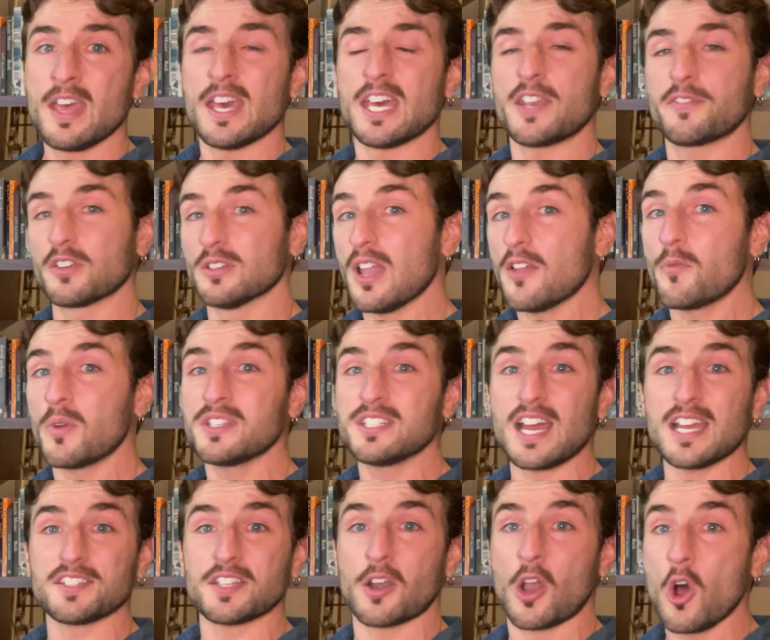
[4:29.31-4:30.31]
And if your loved one
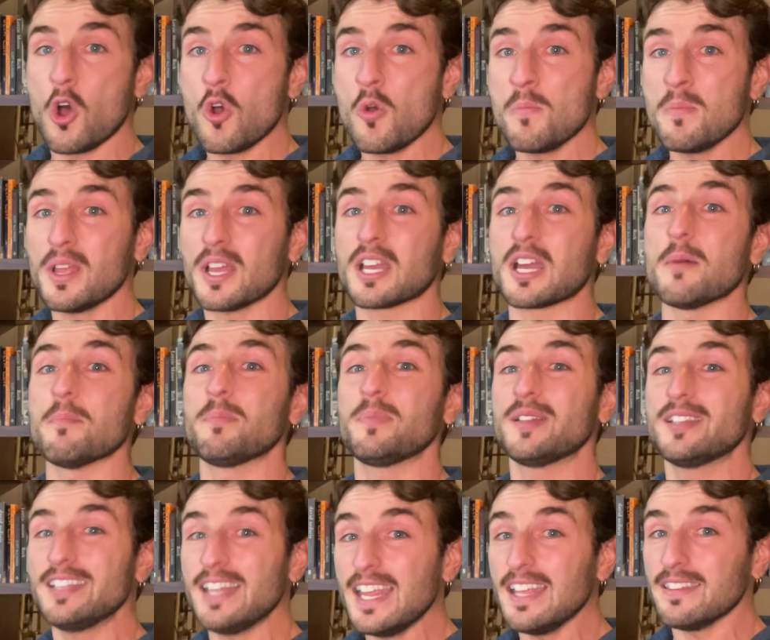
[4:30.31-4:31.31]
dies at home,
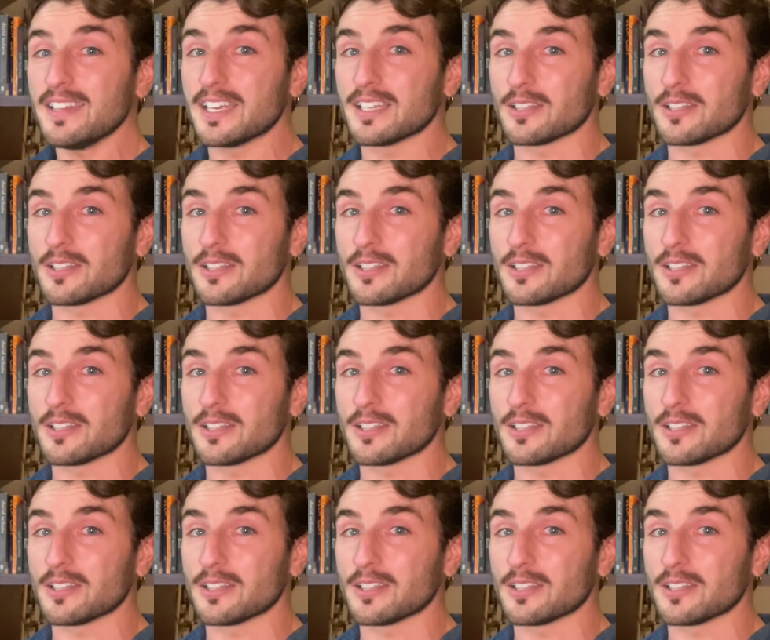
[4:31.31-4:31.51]
completely